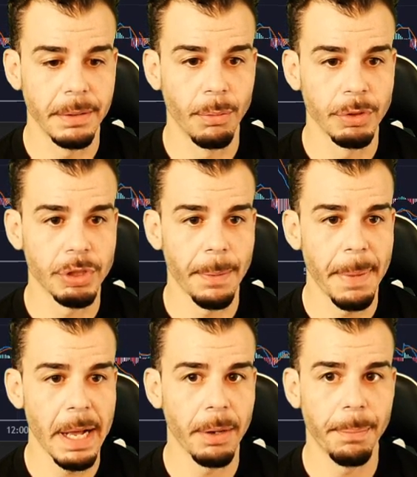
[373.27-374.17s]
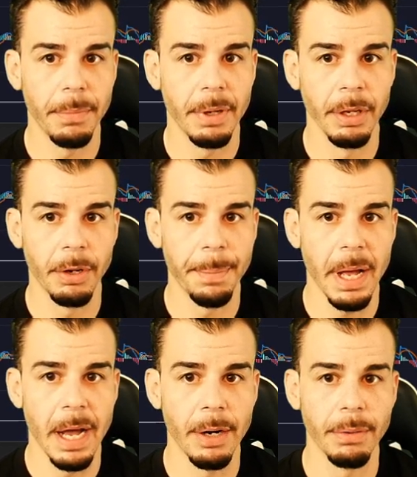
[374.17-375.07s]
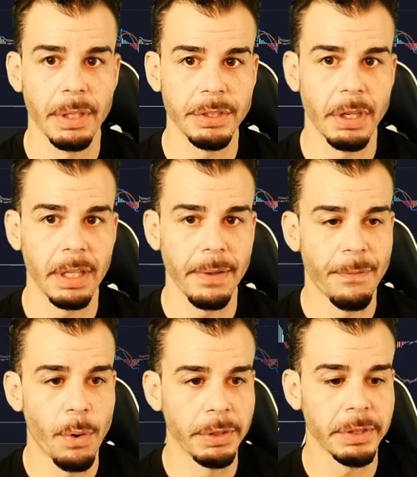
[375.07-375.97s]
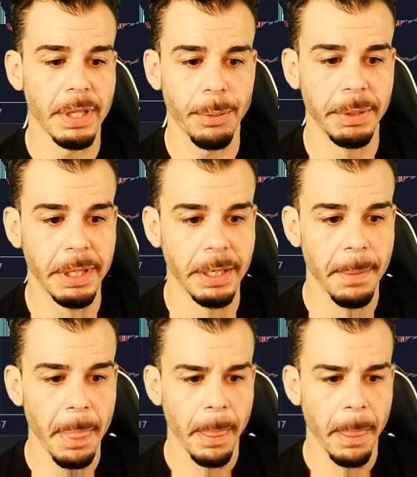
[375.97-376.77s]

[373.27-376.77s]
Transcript: we'll start back up a little bit higher. Let's start at the four, just like we did.